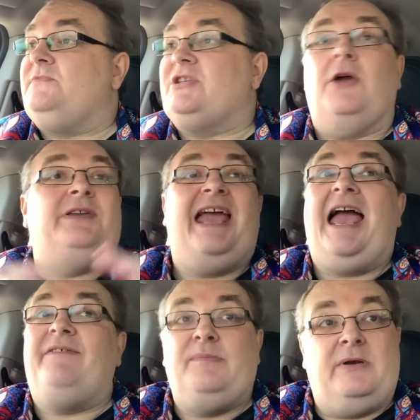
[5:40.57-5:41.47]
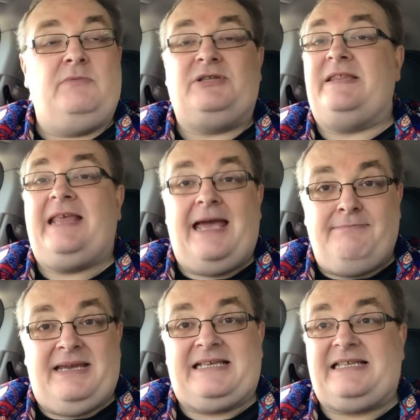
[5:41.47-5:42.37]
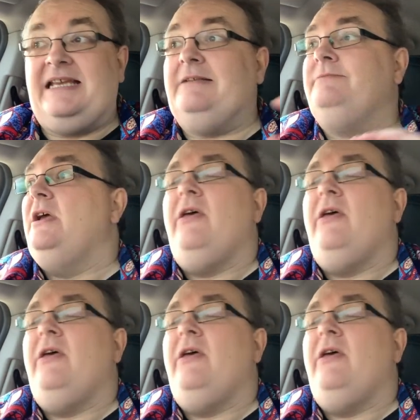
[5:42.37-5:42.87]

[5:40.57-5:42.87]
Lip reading: So yeah, everybody was in there mixing.